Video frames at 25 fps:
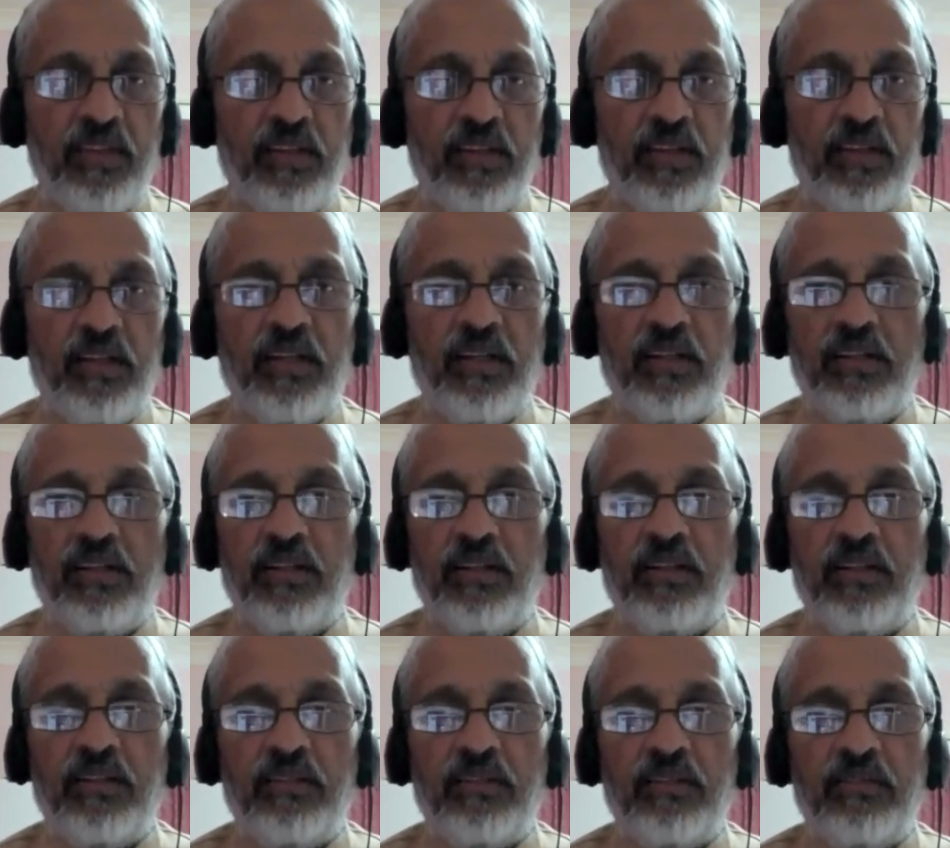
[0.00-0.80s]

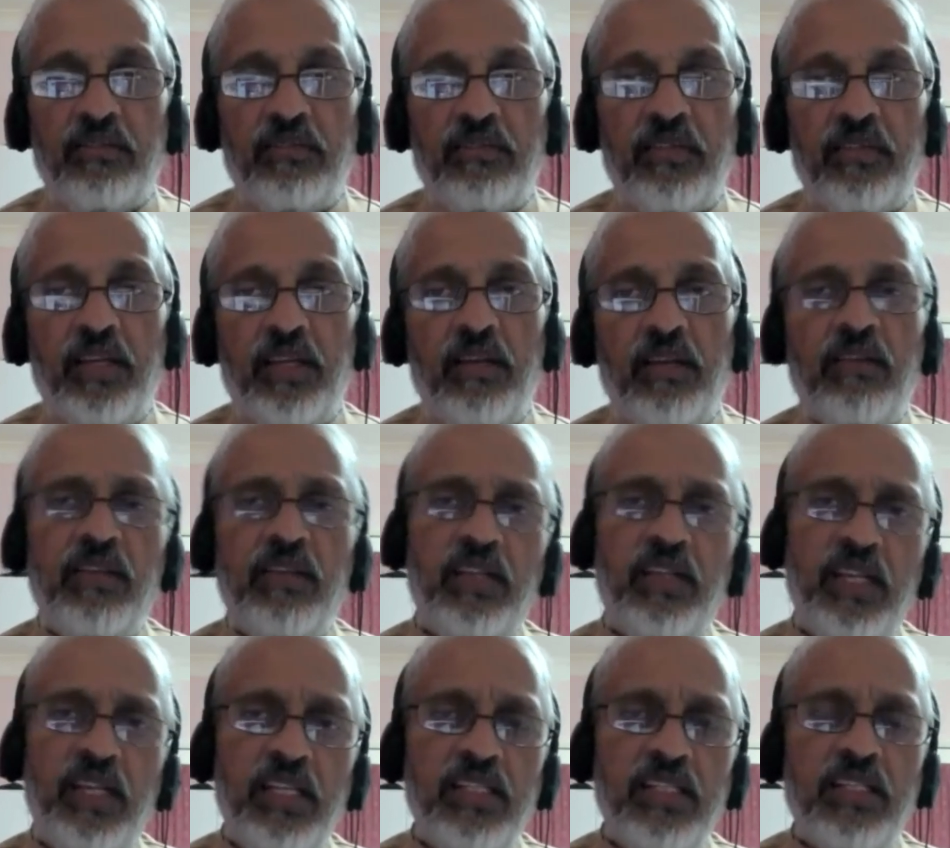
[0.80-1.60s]
You know,
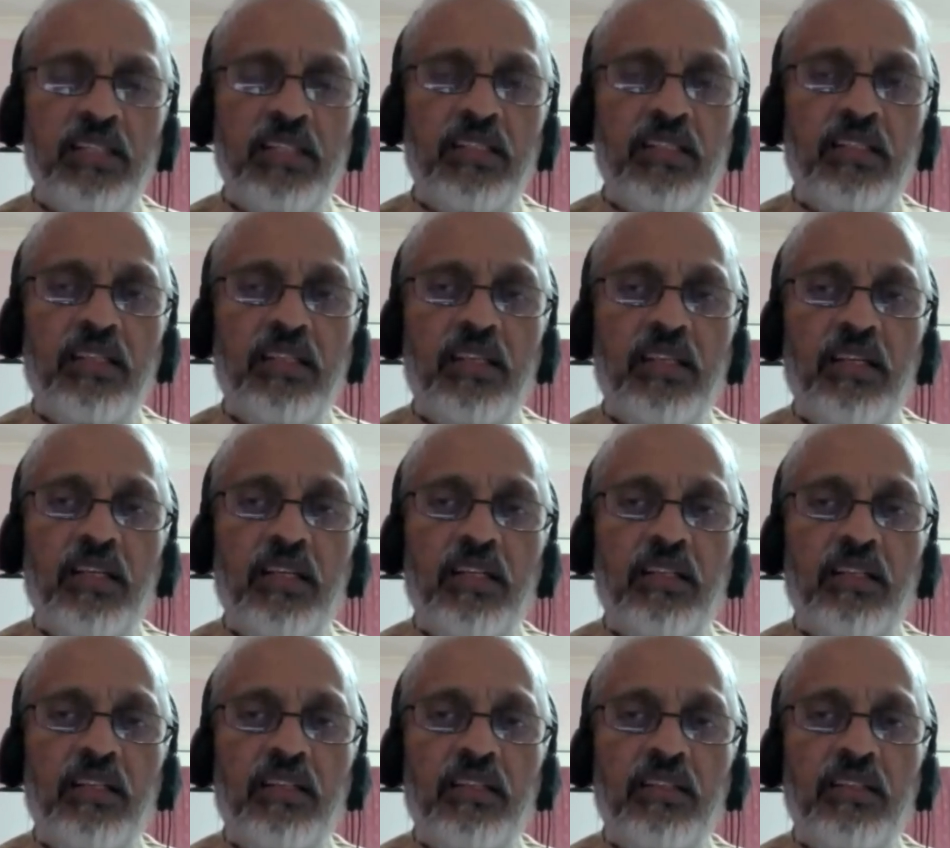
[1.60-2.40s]
the reason
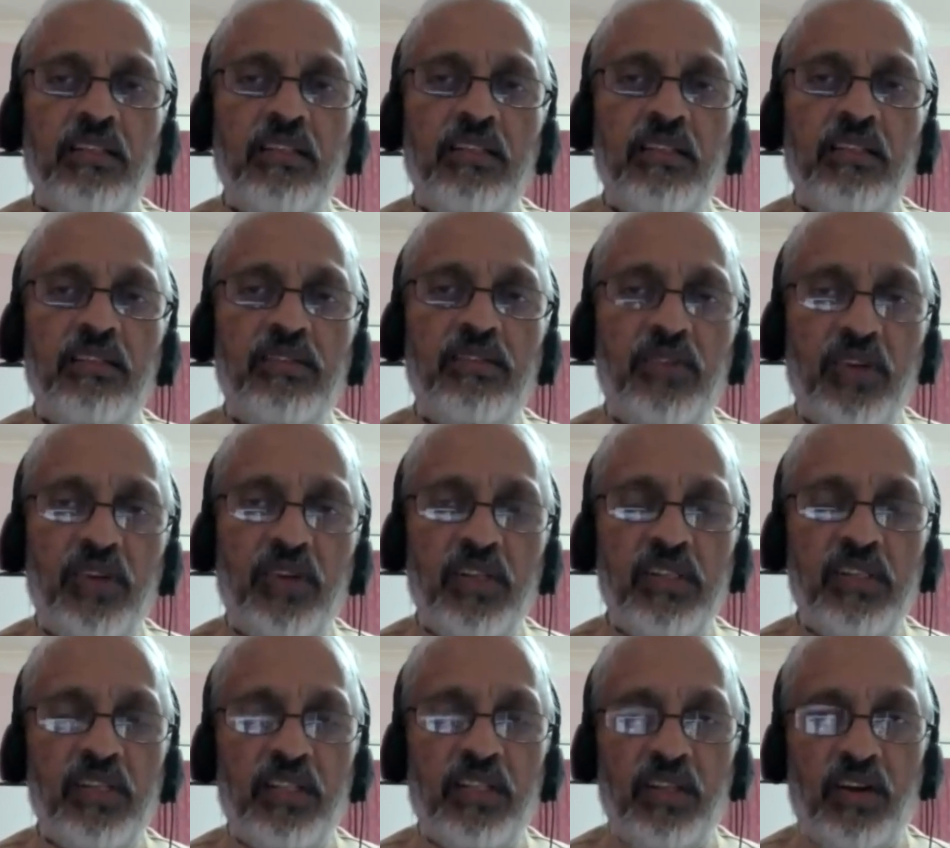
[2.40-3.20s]
the
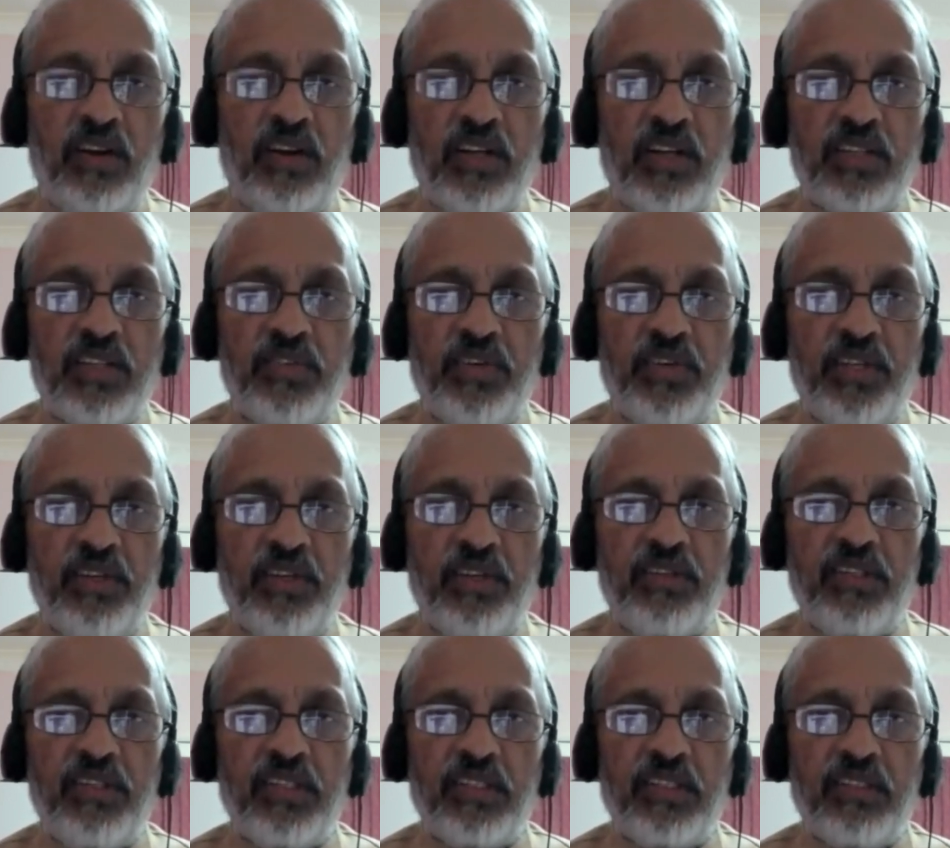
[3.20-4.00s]
students at the Oxford
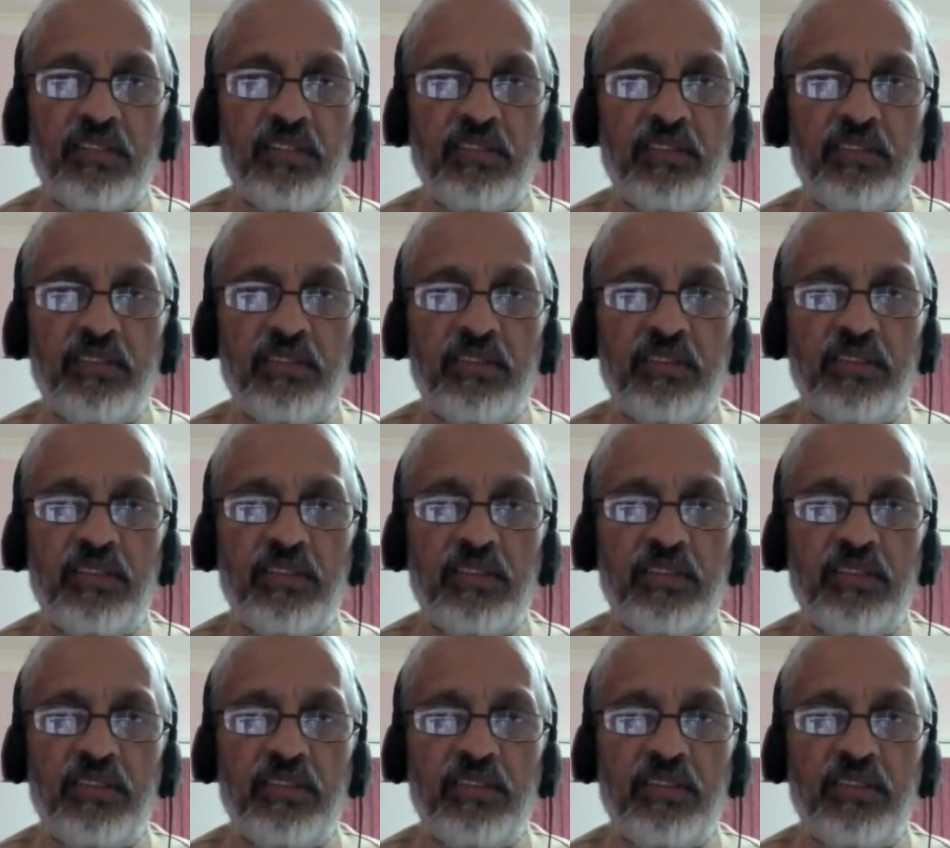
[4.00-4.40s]
Union